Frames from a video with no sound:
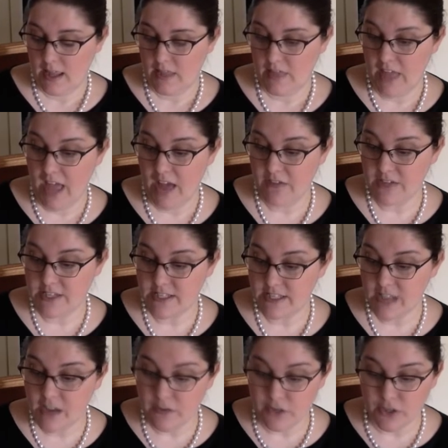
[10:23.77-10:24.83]
They have
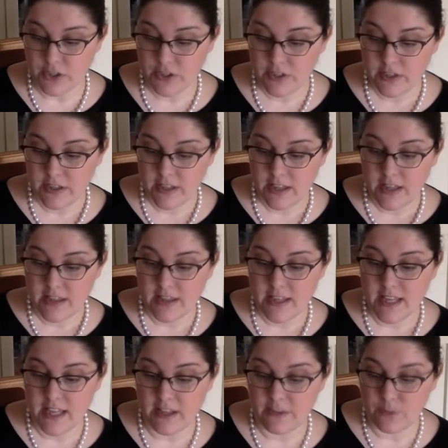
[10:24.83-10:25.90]
discovered
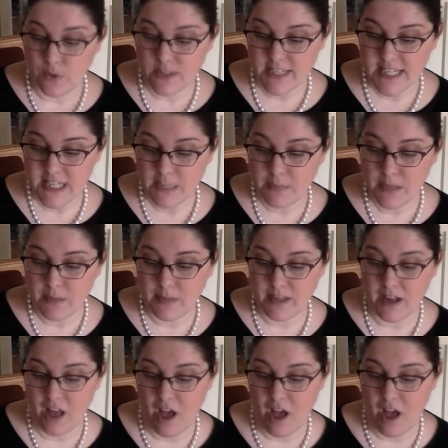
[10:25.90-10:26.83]
in the 14th Amendment